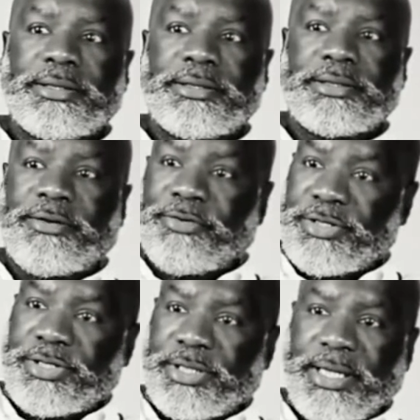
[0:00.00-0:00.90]

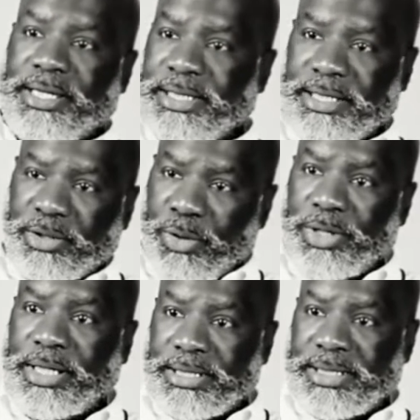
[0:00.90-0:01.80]
diversity, as
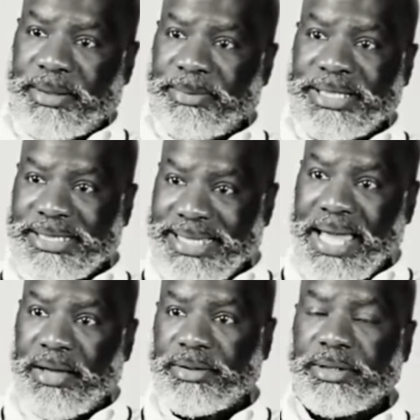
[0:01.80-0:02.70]
corny as that may
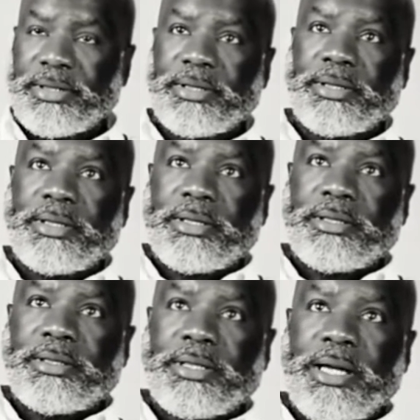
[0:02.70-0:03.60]
sound.
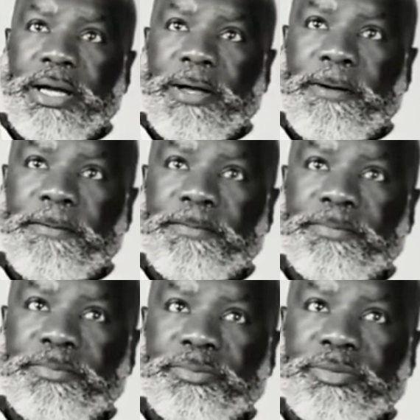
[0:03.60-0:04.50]

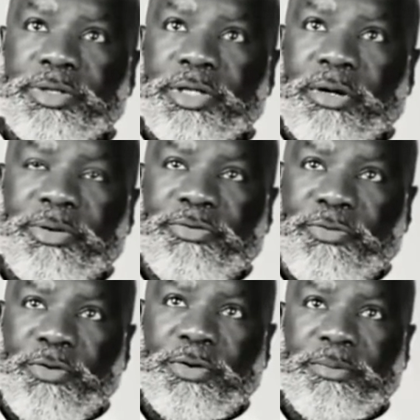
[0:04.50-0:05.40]
You know,
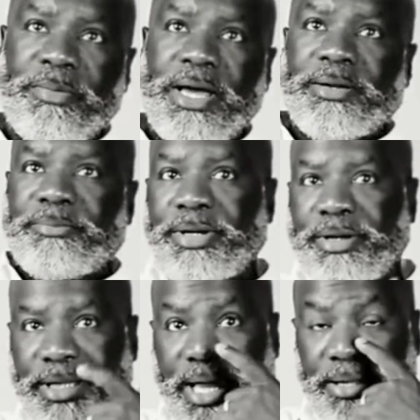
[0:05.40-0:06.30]
before the modern
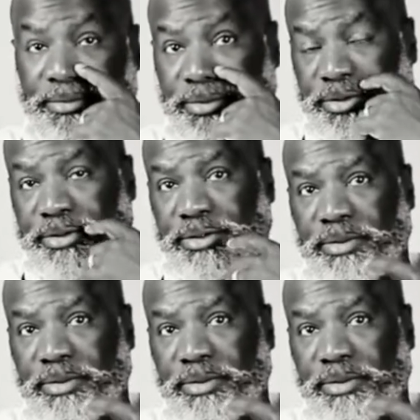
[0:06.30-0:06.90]
period, that, to